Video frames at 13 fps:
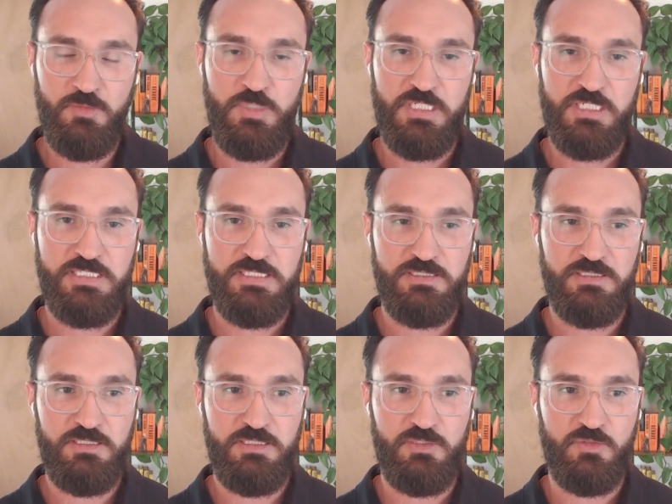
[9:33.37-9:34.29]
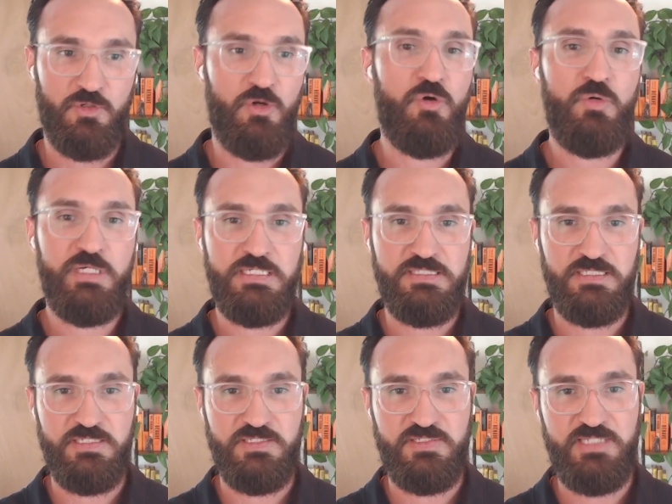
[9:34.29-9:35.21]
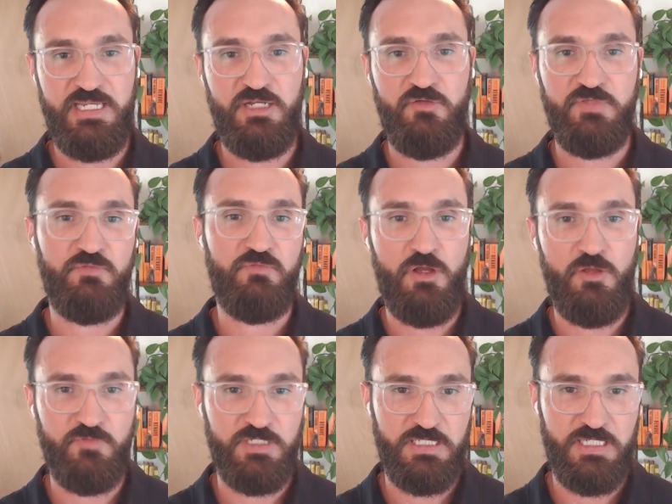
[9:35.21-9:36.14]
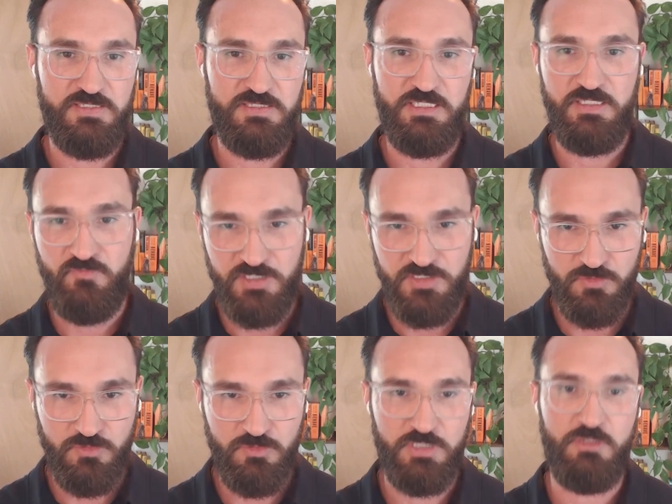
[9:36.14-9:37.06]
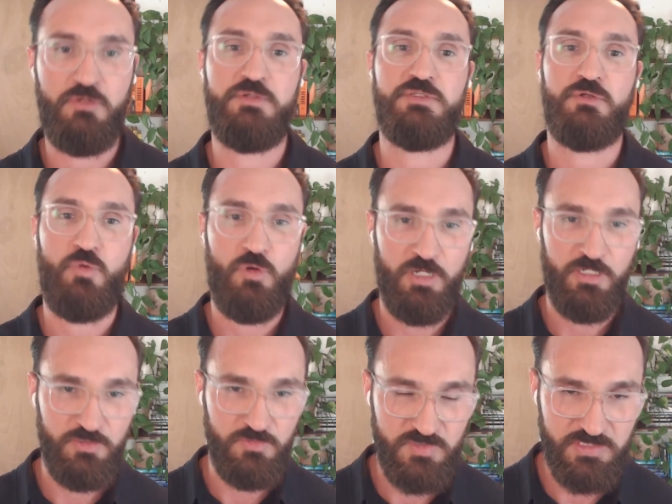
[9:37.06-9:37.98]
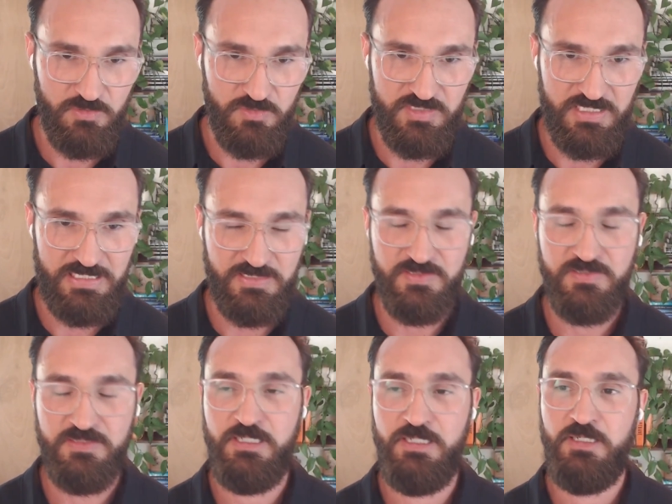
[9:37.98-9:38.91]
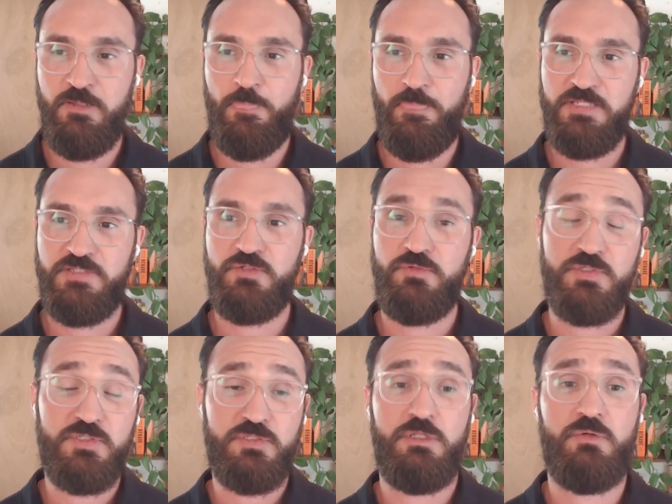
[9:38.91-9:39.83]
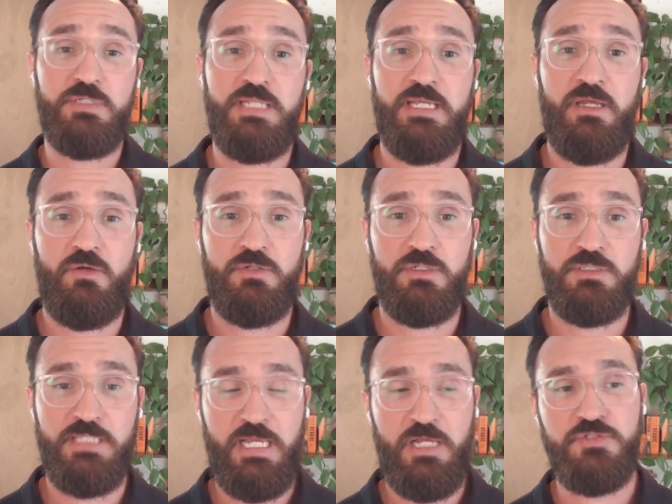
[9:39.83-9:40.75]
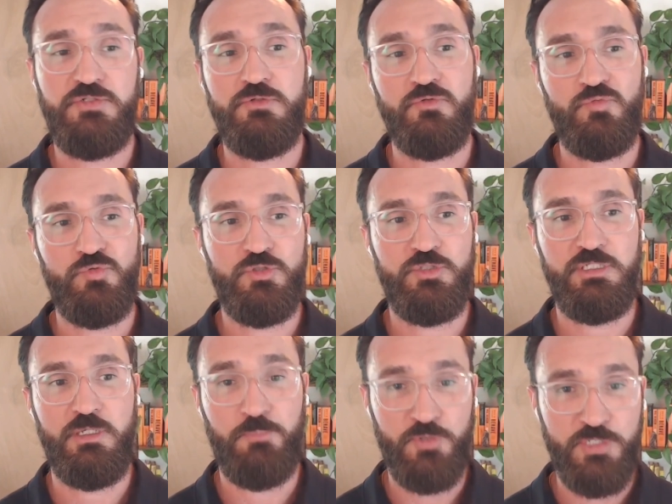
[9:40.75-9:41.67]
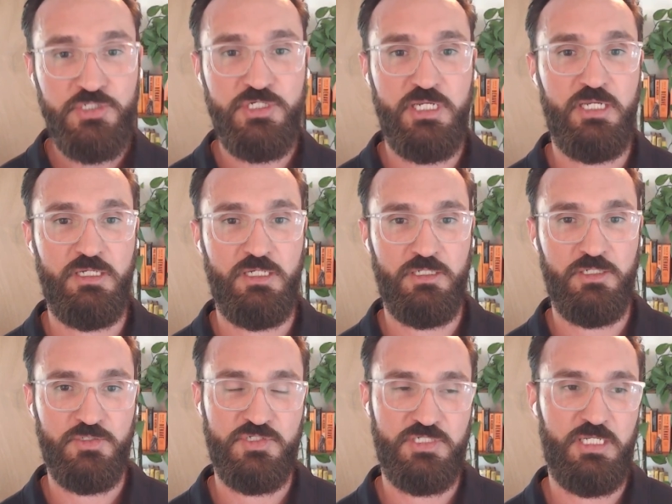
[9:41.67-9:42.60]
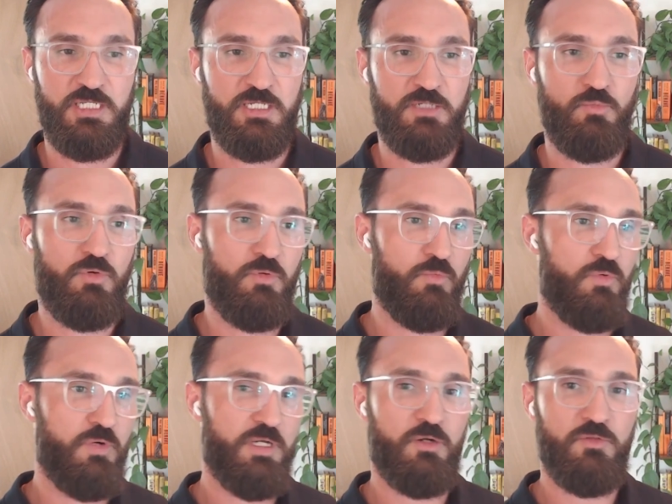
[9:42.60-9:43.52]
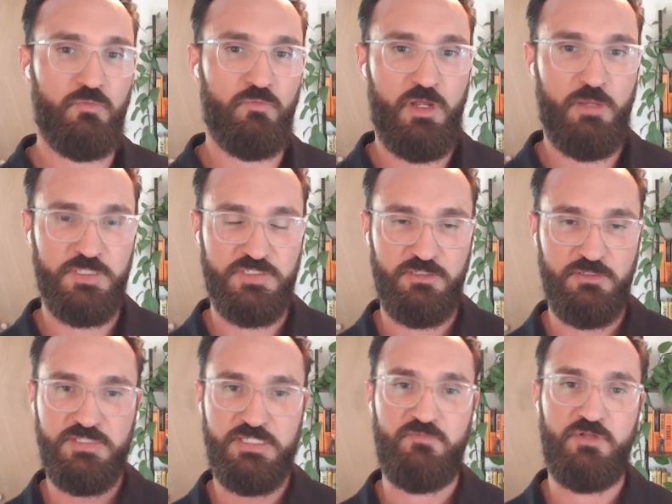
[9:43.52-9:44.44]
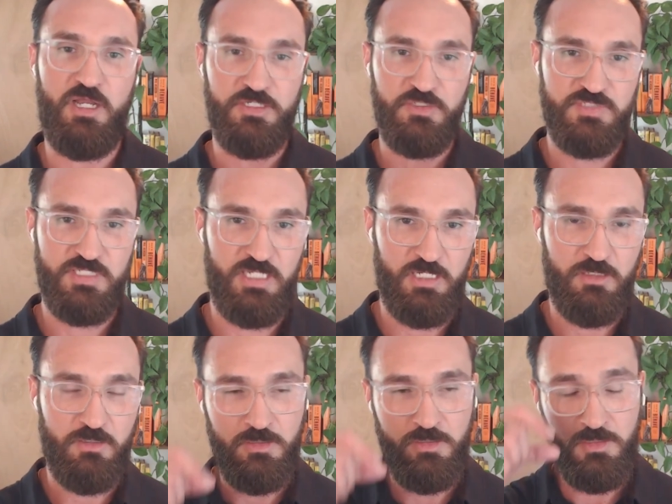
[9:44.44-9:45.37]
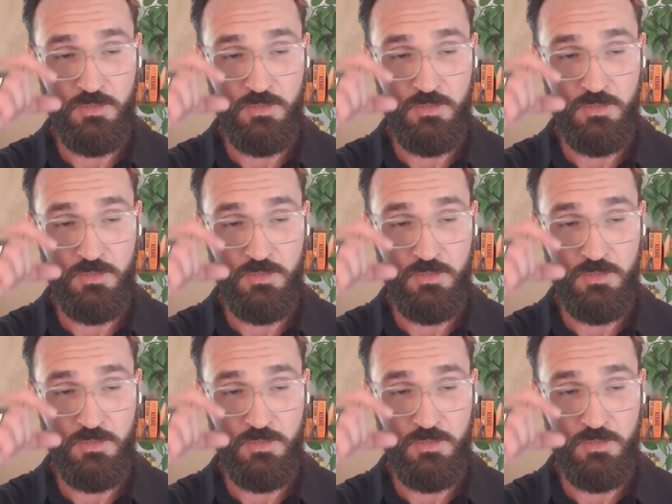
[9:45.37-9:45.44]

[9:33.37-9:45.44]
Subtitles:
Because you're always in a state of evolving as an individual and always acquiring new skill sets. And so the slowing down allows you to really appreciate and understand, well, what are the raw materials that have gotten you to now?